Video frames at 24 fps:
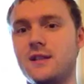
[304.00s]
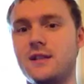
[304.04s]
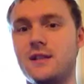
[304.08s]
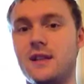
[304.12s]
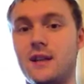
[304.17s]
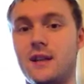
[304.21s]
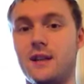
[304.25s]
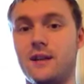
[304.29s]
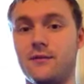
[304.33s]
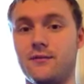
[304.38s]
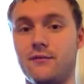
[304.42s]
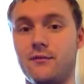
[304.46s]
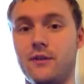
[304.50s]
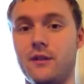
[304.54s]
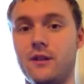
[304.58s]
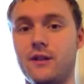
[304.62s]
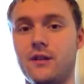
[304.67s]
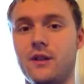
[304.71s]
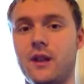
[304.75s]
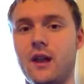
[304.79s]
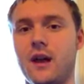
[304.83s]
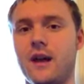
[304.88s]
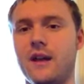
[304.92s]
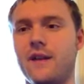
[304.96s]
seen it in real
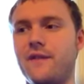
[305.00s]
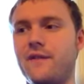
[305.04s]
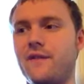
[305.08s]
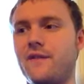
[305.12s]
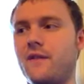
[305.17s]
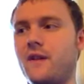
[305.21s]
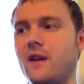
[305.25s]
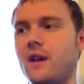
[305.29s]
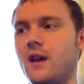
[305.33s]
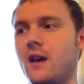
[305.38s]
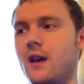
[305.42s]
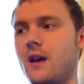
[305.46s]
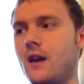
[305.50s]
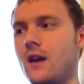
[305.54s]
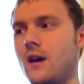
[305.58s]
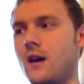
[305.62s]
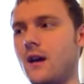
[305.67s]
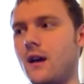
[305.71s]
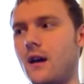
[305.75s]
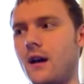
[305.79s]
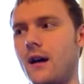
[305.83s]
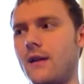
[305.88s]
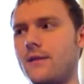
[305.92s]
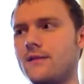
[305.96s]
life.
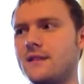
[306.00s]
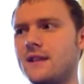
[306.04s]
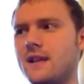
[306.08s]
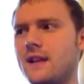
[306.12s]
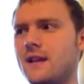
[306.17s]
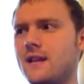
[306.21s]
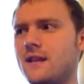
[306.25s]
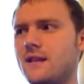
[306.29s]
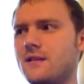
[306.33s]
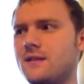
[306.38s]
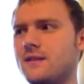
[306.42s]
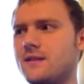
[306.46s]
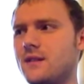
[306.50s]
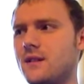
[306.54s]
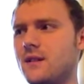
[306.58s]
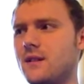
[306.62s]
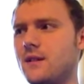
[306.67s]
I was at